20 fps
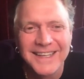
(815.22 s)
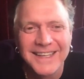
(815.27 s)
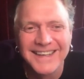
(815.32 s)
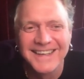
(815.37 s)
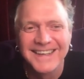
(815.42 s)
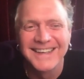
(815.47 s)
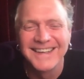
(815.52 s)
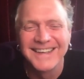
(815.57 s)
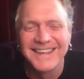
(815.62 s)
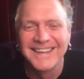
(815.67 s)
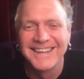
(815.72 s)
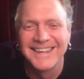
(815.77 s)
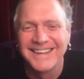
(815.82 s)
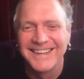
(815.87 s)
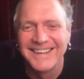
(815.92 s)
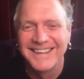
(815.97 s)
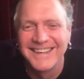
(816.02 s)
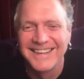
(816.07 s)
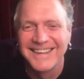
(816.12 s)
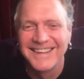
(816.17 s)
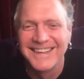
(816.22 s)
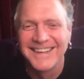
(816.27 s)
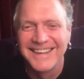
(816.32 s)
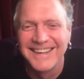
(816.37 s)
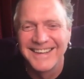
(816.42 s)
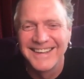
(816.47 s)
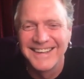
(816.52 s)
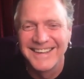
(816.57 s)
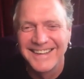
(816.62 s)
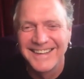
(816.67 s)

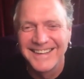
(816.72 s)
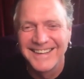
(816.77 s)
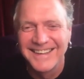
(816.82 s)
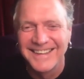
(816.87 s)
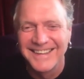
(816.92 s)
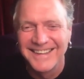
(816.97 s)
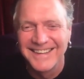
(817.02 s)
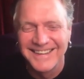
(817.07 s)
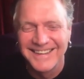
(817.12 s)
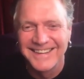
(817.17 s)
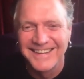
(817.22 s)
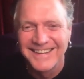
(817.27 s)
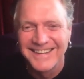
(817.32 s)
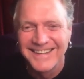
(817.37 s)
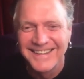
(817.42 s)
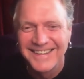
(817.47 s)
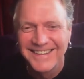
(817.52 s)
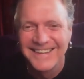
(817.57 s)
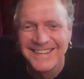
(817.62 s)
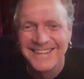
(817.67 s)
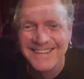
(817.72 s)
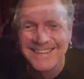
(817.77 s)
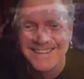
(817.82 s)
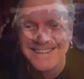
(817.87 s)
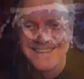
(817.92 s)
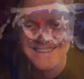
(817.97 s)
The person shown says nothing.